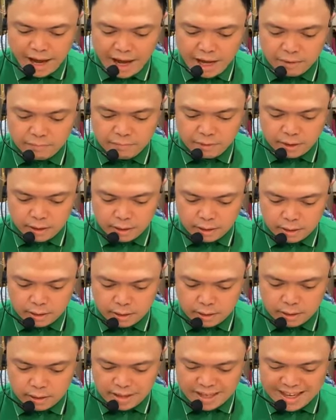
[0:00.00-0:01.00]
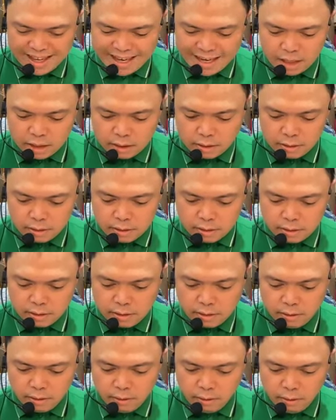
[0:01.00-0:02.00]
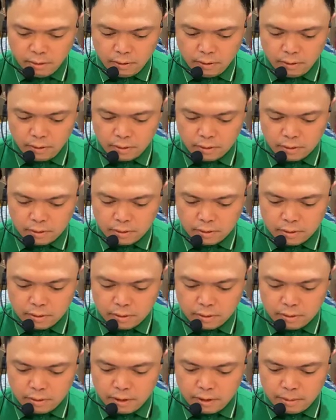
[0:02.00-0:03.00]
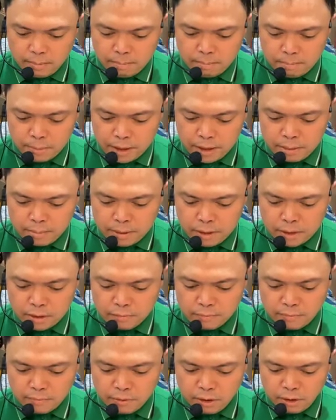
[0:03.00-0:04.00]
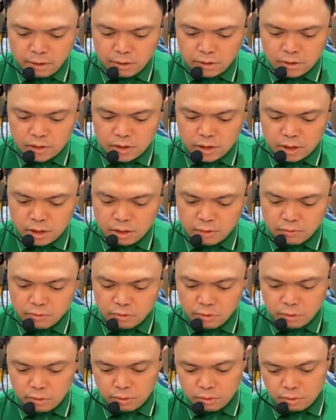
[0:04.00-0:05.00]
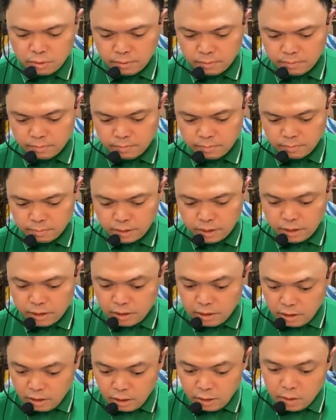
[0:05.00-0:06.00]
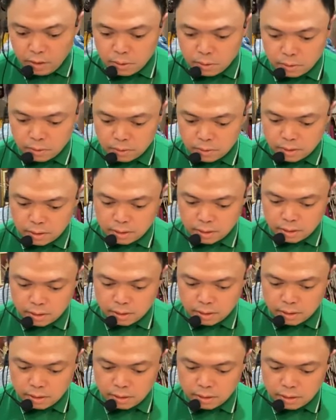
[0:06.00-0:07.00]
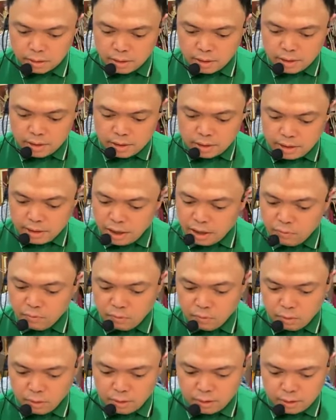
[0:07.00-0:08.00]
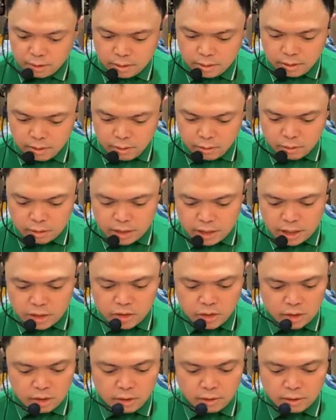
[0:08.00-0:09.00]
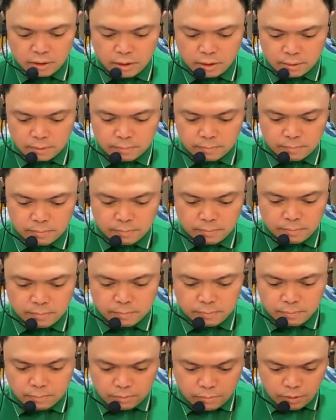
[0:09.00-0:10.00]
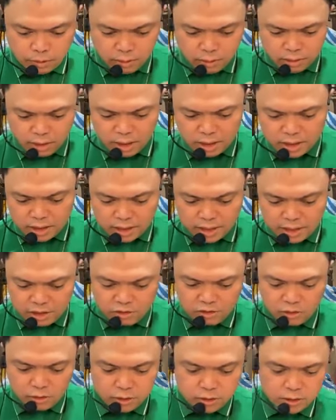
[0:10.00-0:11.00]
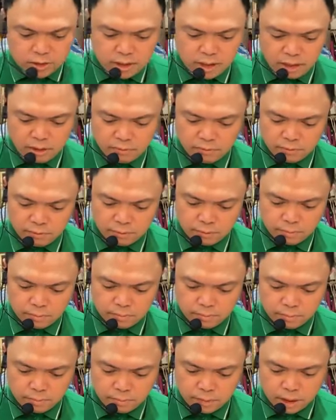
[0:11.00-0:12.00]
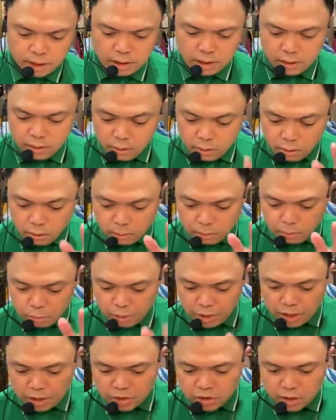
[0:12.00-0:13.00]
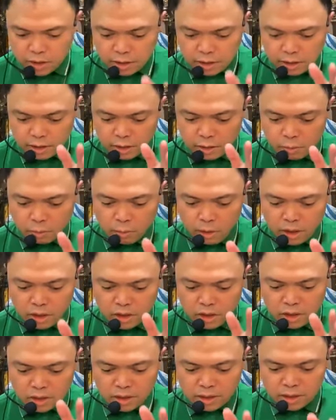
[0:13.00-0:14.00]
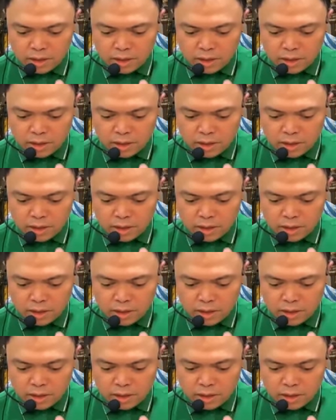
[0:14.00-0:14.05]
having in the law the embodiment of knowledge and of truth. You, therefore, who teach another, do you not teach yourself? You who preach that one